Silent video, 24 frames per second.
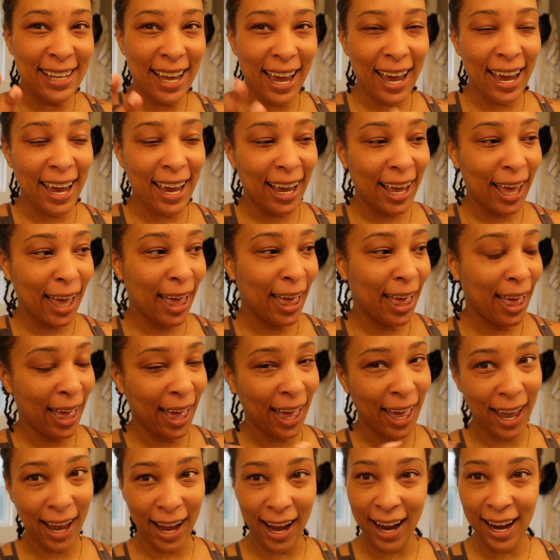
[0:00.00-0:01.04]
Like,
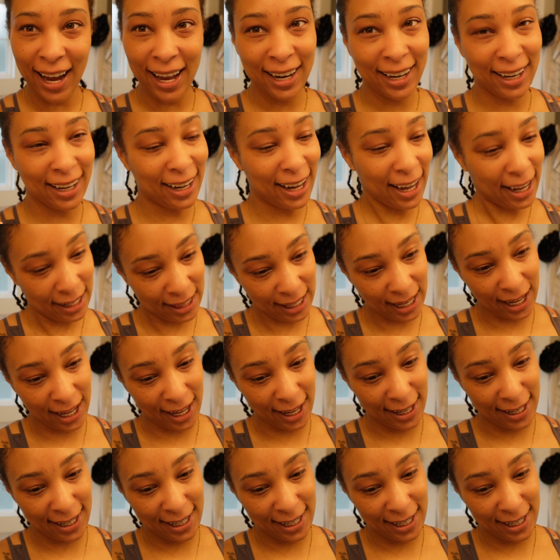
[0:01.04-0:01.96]
I gotta get out of that.